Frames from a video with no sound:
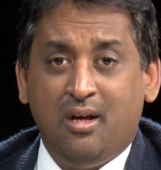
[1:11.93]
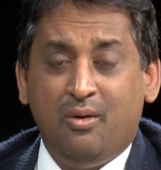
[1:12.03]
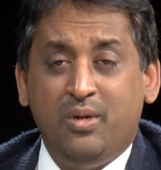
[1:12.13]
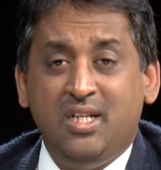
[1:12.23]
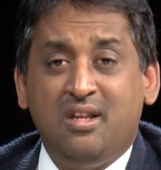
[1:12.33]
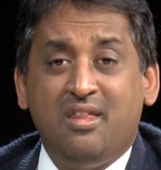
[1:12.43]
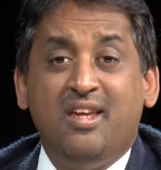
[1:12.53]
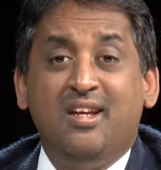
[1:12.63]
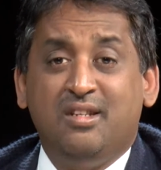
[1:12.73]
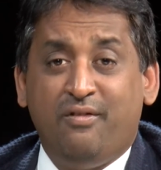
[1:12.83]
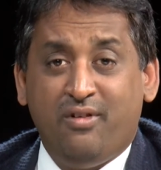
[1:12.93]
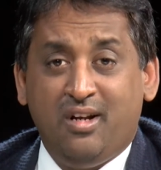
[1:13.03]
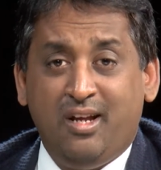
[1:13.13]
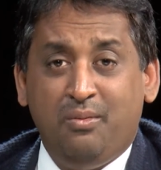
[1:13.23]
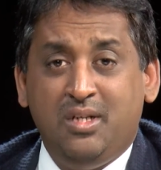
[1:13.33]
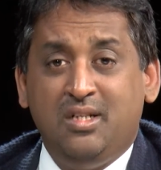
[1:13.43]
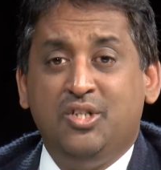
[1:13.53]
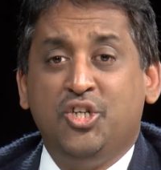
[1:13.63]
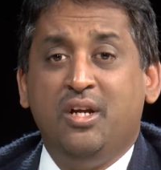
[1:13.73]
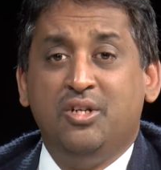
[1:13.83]
We need to think differently, we need to
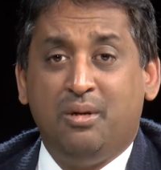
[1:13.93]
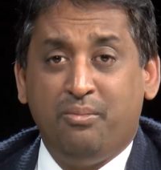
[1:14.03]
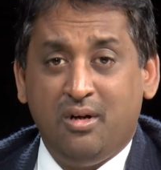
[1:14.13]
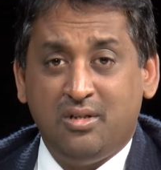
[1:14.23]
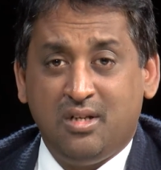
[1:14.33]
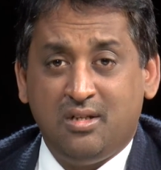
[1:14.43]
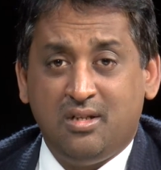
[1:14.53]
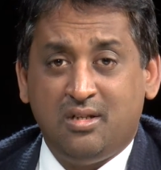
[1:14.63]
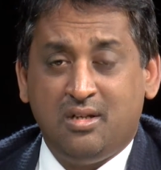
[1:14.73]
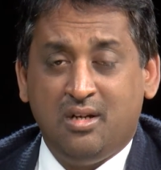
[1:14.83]
change our processes.